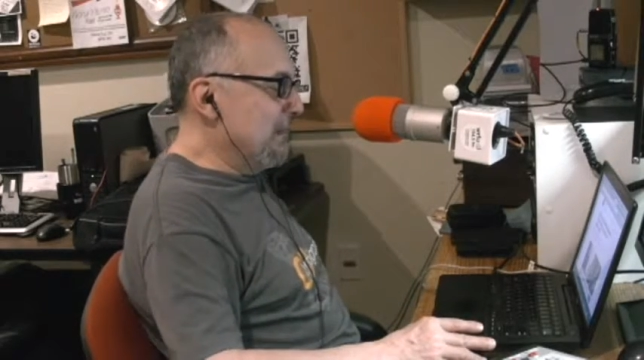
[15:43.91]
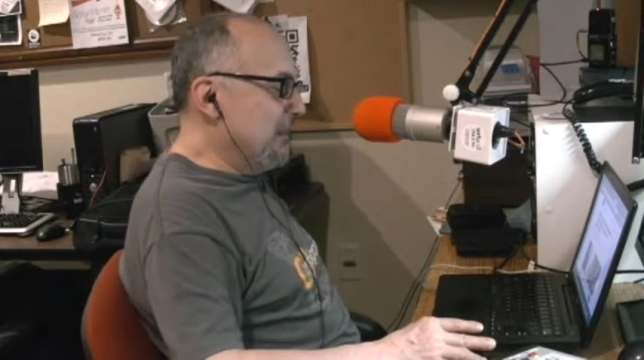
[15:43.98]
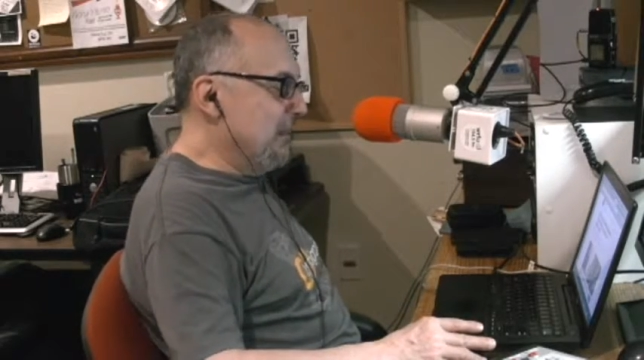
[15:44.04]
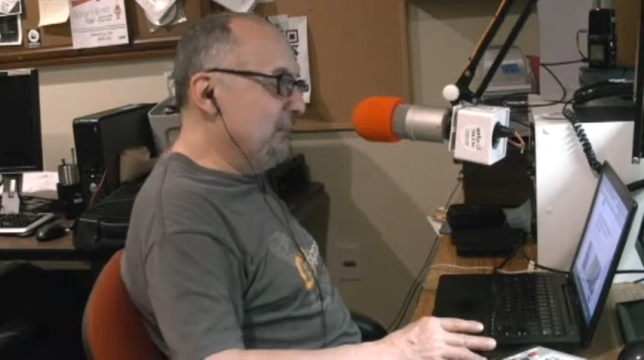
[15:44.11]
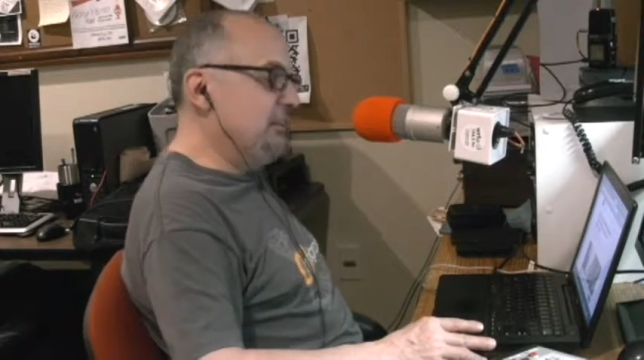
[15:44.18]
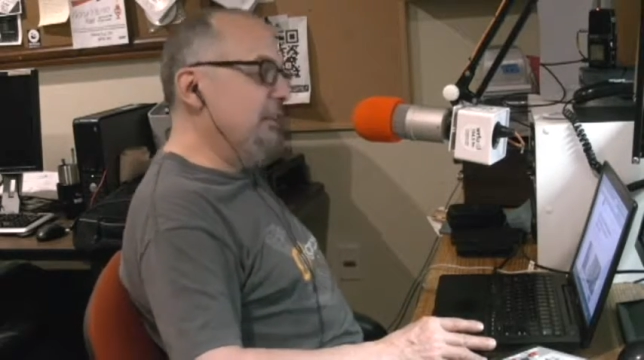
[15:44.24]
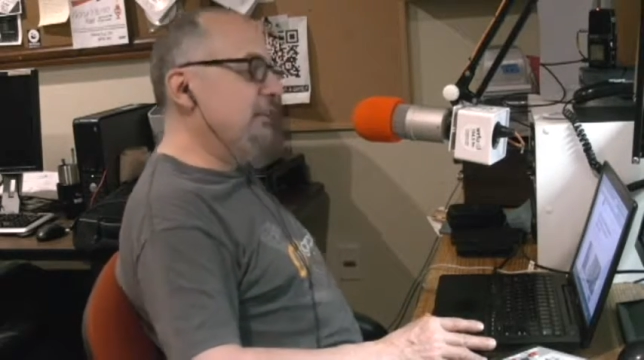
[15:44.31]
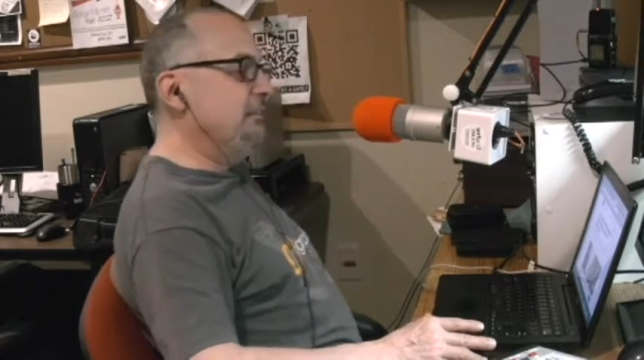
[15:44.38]

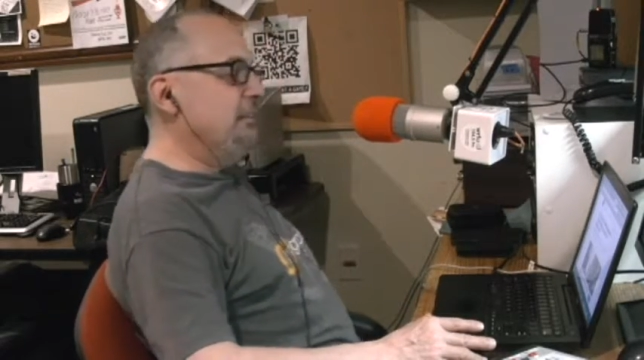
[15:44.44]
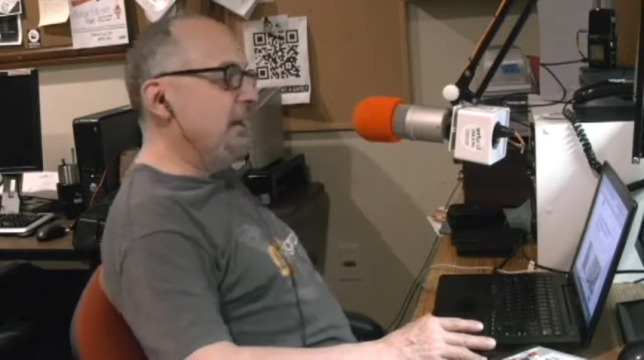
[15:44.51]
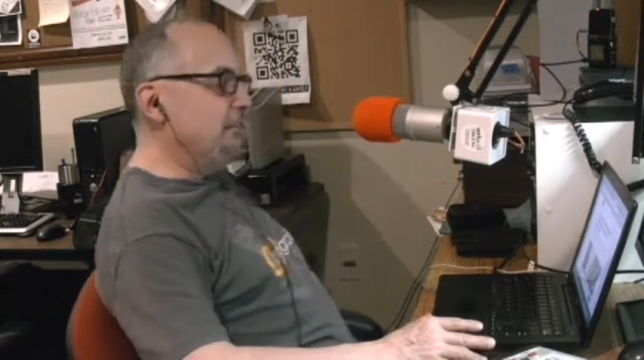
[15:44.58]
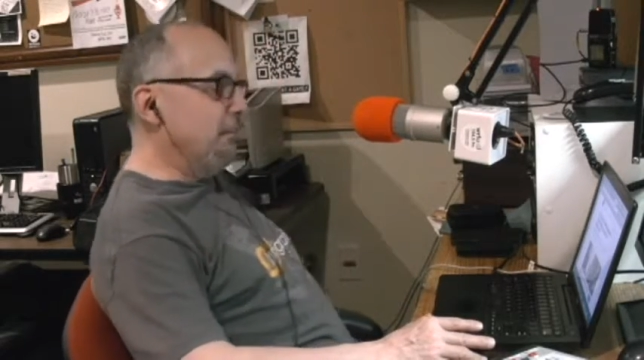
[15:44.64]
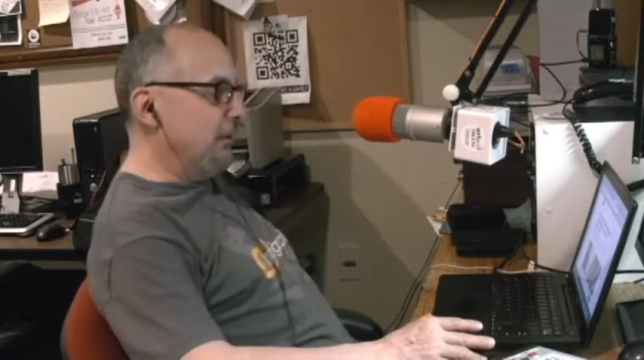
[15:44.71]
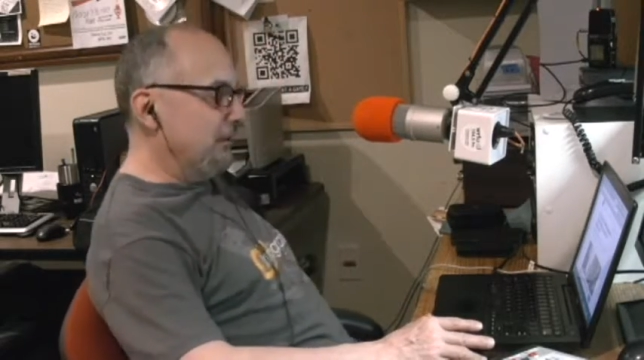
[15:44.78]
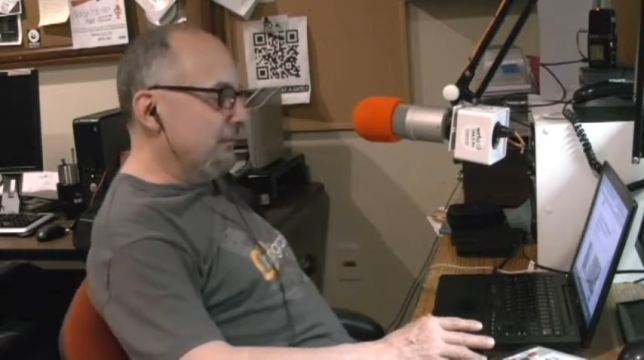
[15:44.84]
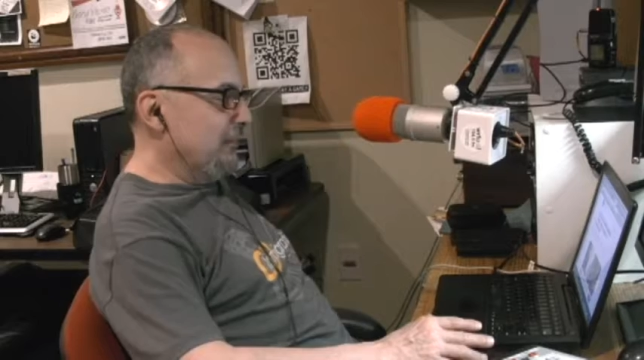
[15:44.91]
Here's an
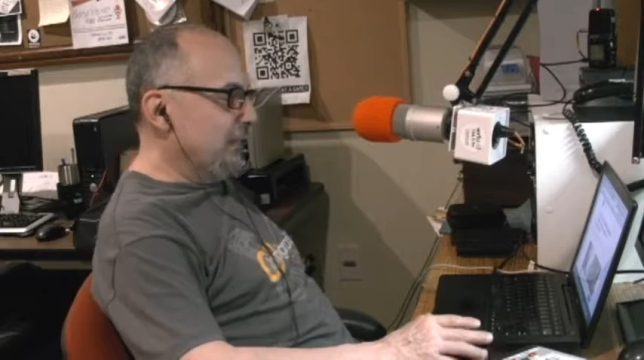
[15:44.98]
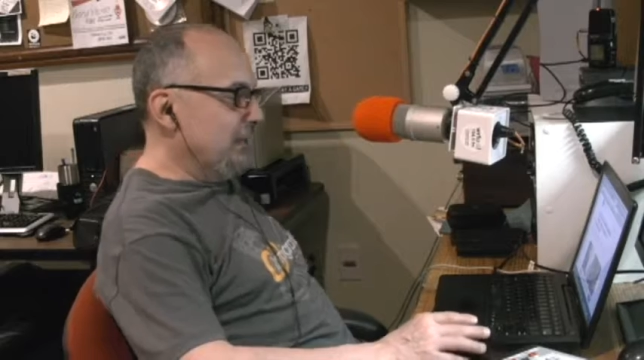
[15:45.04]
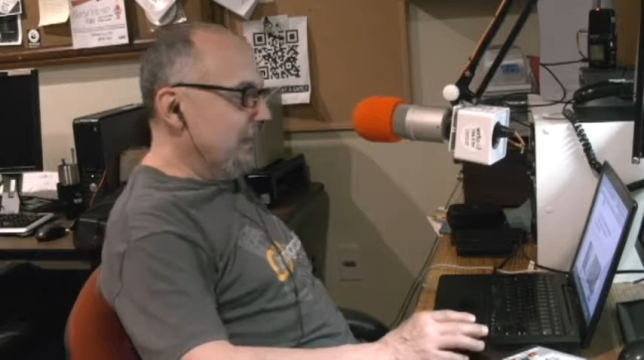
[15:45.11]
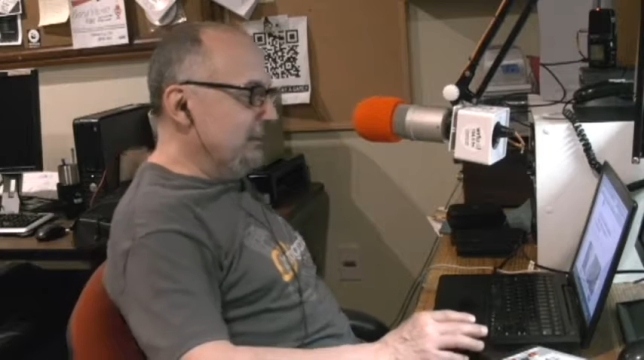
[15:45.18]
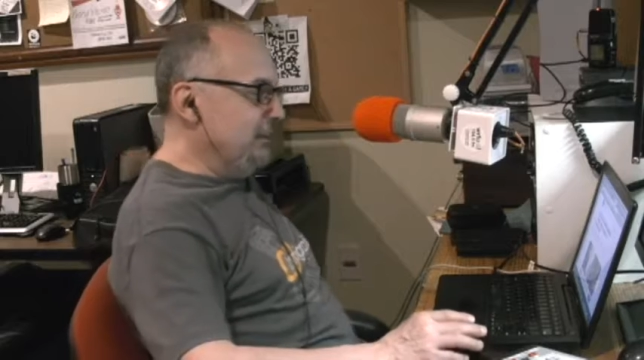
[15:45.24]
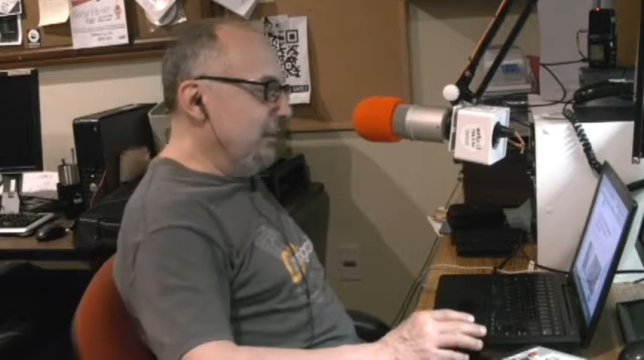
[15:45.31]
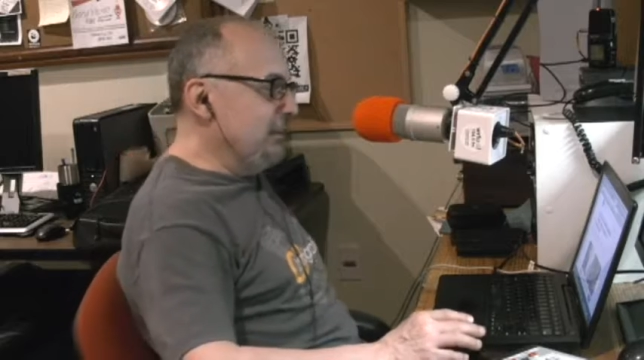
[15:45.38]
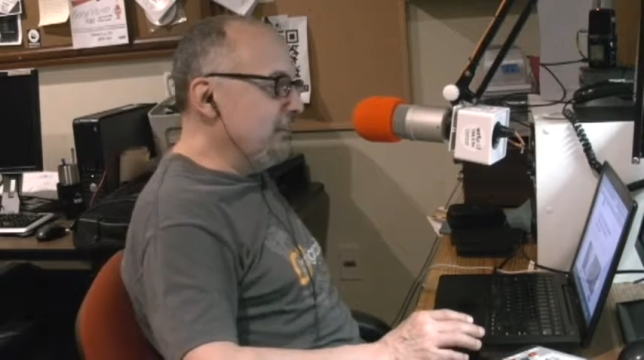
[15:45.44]
example.
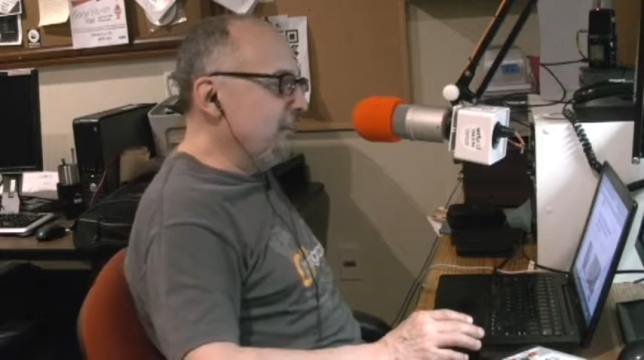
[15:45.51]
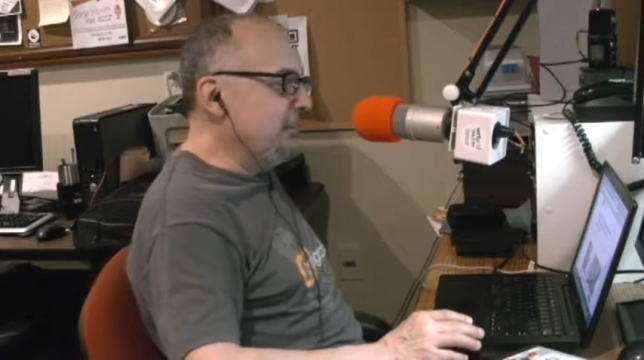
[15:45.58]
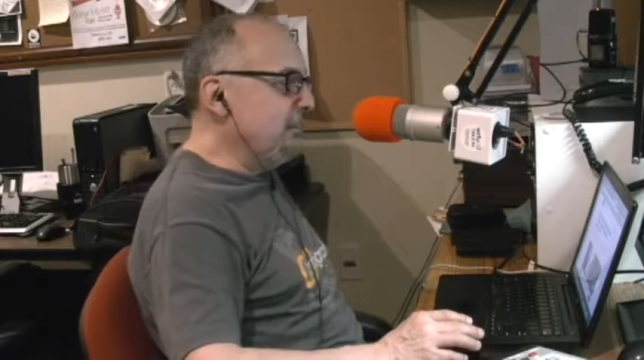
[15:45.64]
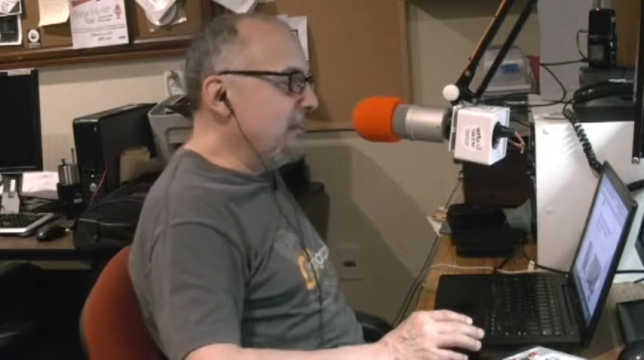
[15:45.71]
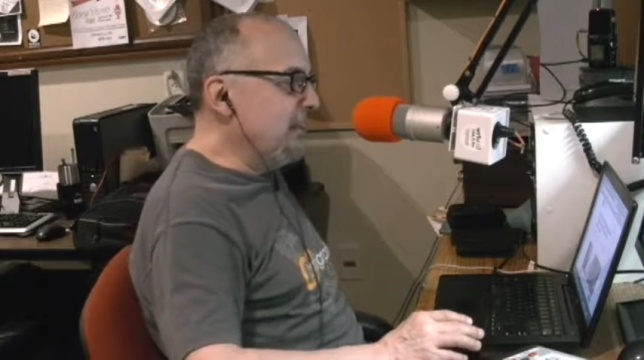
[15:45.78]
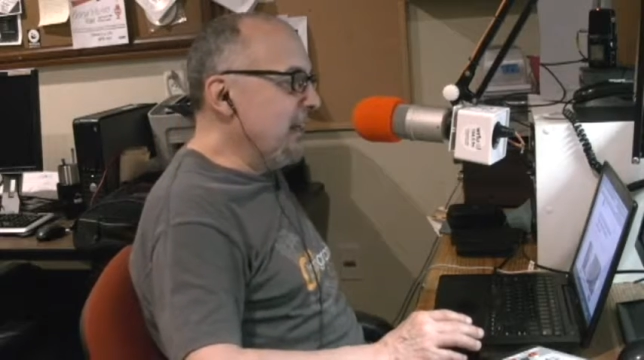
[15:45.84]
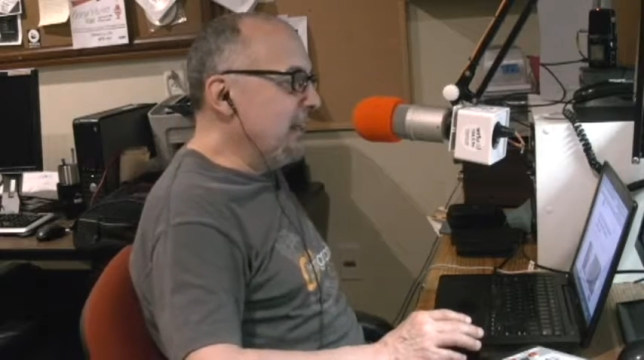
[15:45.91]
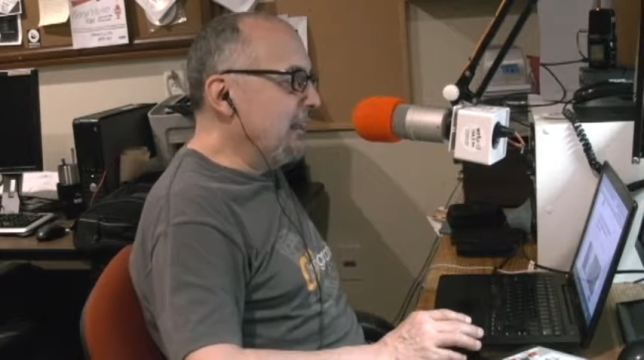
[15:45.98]
So this is
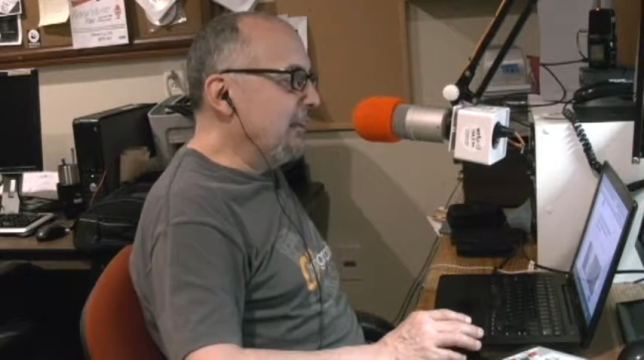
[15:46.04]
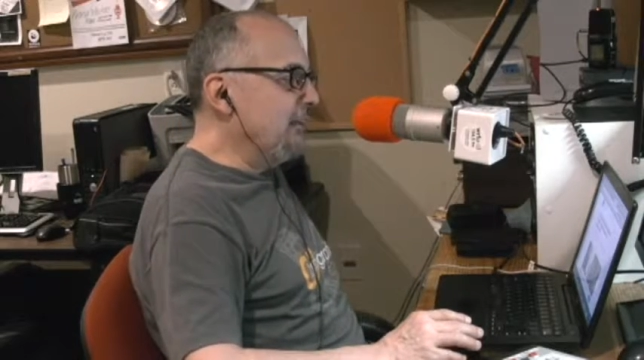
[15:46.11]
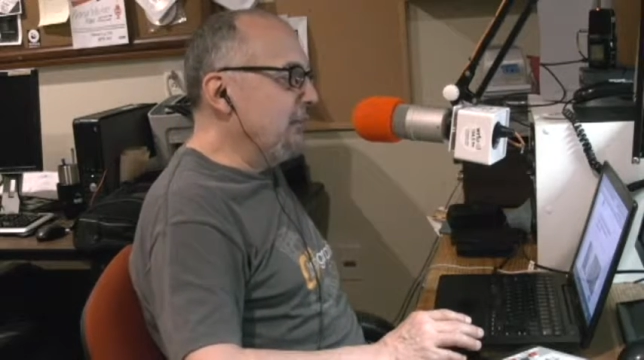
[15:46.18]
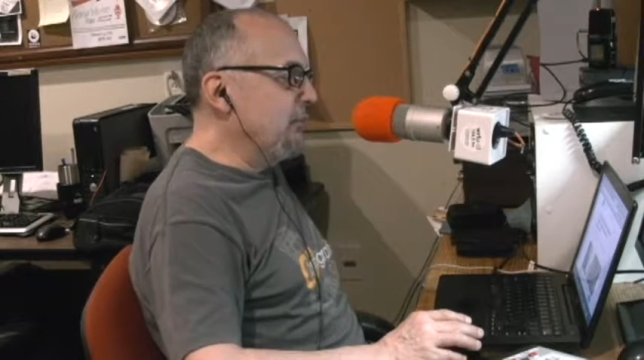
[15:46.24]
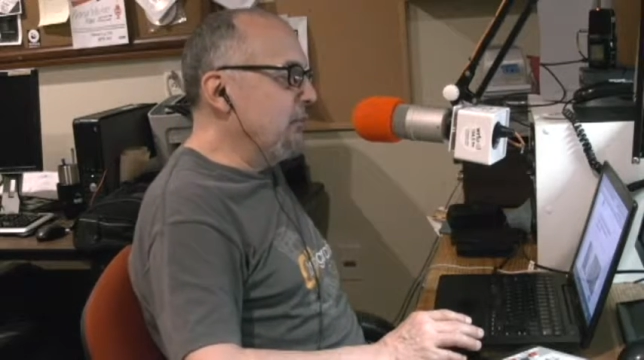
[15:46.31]
entitled "The